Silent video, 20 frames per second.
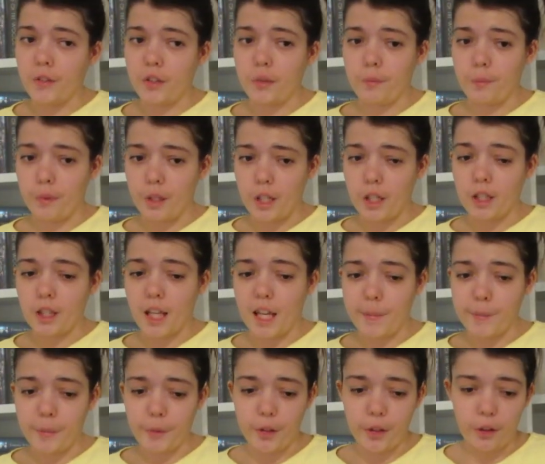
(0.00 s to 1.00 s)
was a big
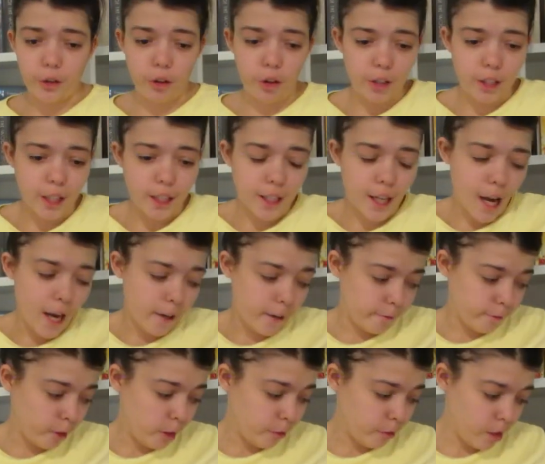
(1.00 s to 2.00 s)
white big hole. I kind
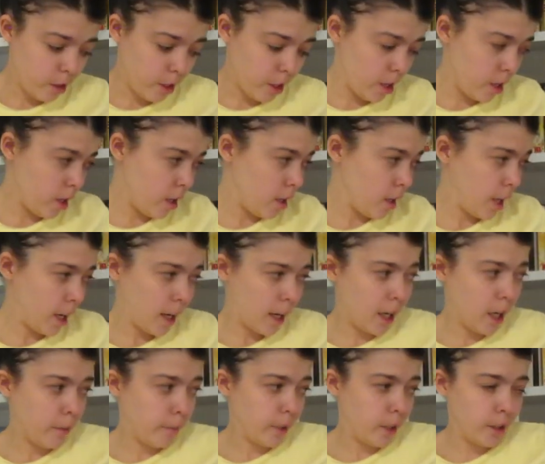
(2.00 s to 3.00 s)
of overdid it.
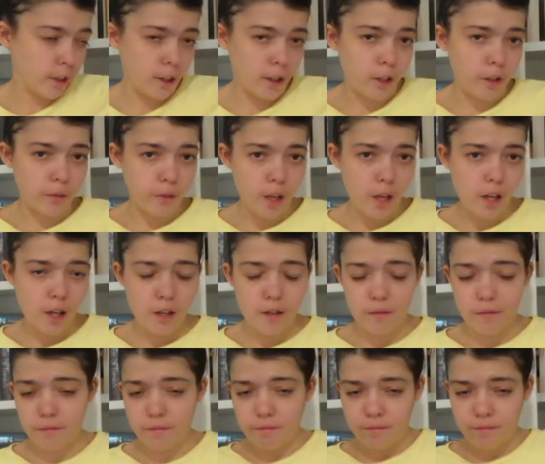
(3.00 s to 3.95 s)
How am I gonna read it?